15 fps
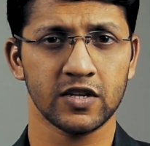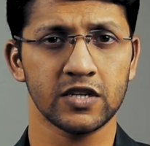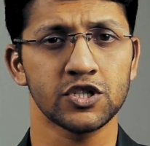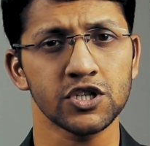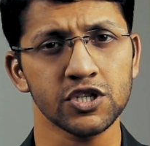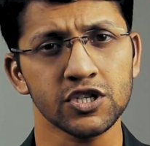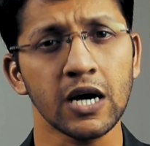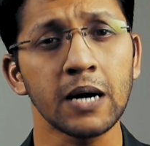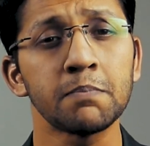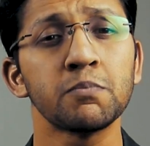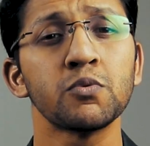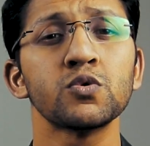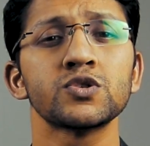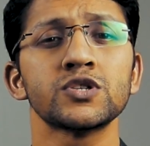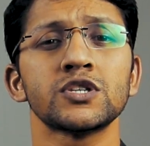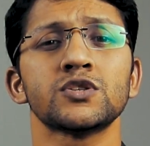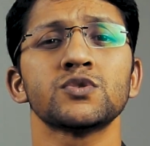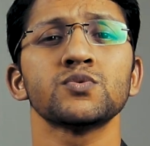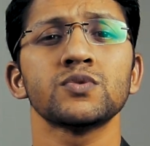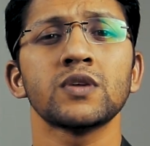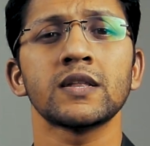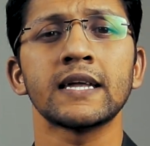just opposite
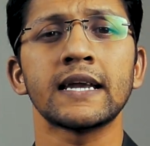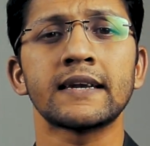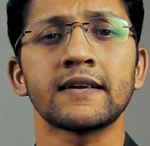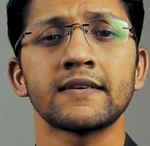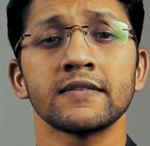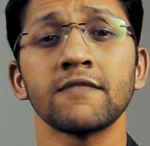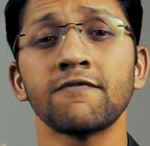to the Netar,